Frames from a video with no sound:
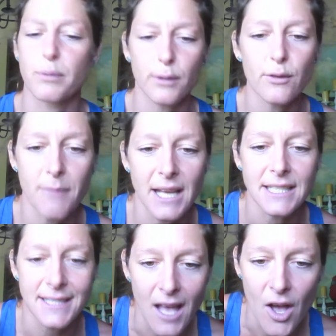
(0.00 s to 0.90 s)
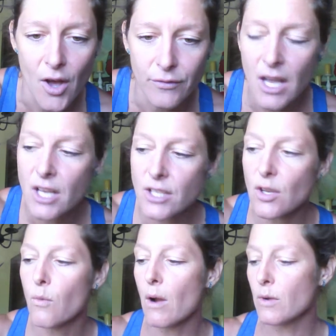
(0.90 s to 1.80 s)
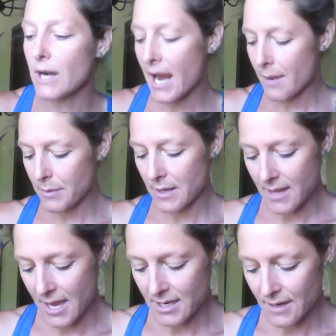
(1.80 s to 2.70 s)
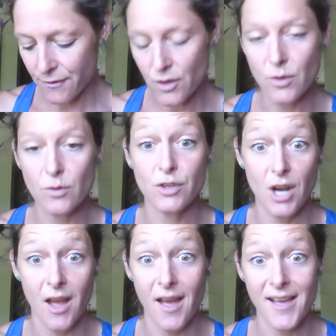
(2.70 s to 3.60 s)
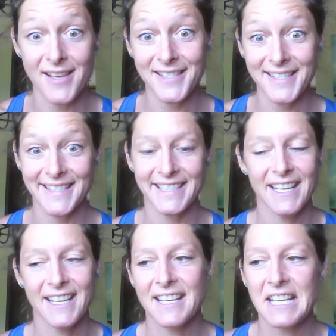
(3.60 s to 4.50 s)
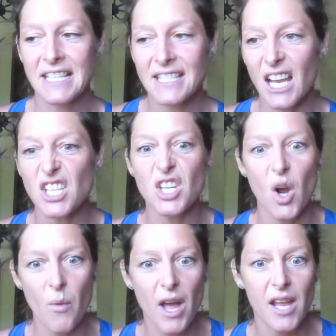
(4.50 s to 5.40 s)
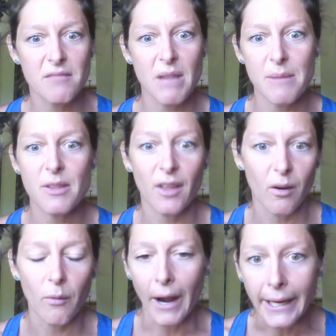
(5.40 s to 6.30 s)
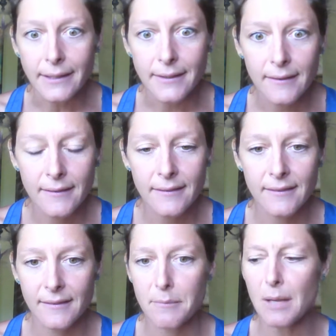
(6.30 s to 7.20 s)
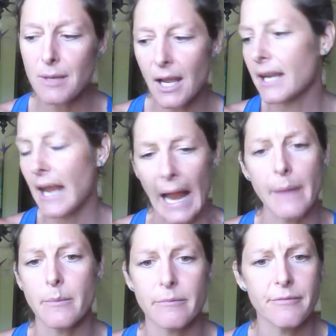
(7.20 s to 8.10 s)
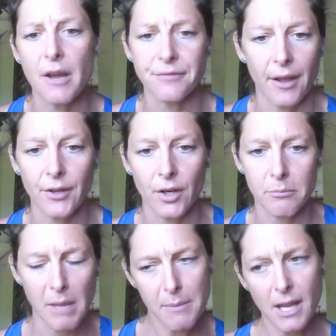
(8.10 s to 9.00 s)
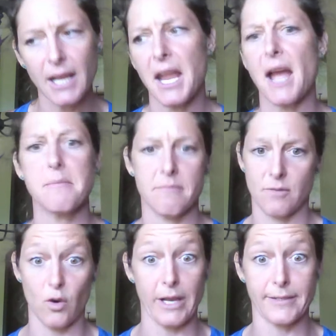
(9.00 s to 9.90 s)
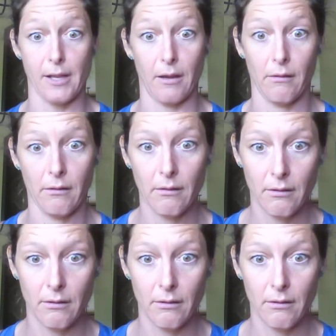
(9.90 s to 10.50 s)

I'll prove myself. So what would happen then if you just said, you know what? Maybe they're right. Maybe I am a failure. Maybe I am crazy.